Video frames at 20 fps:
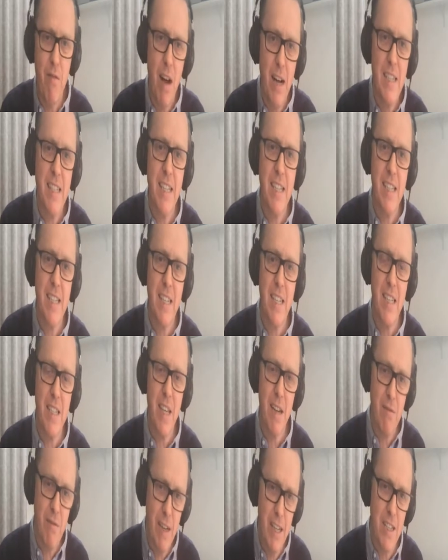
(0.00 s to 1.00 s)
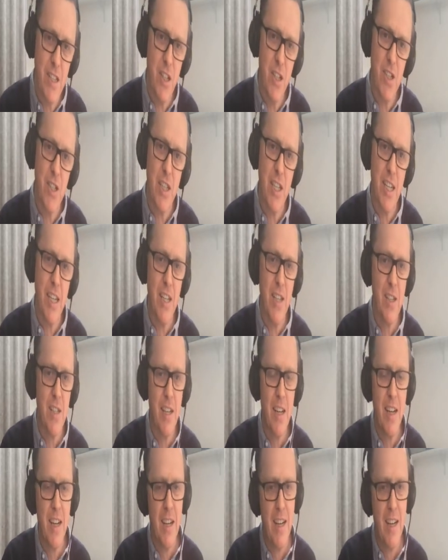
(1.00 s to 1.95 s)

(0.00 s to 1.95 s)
writing skills, their research skills,